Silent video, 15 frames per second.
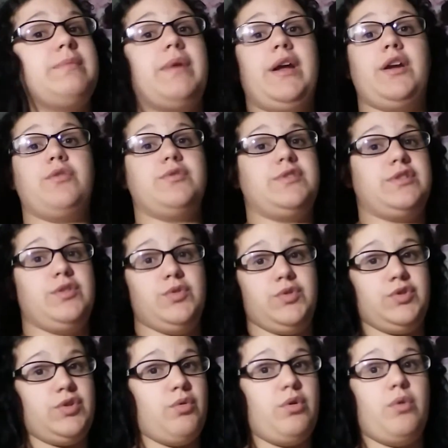My hair was still
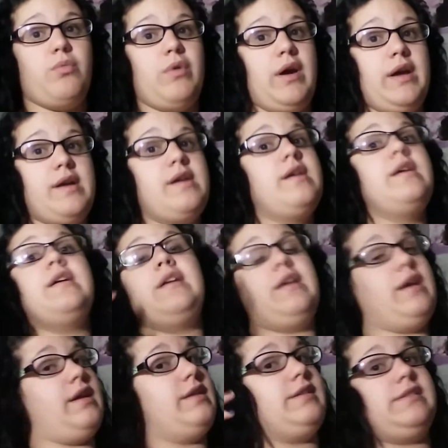soaking wet,
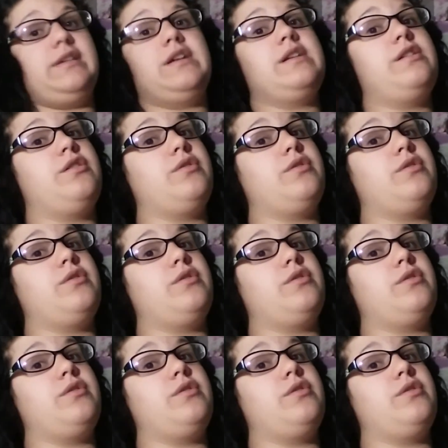and it said,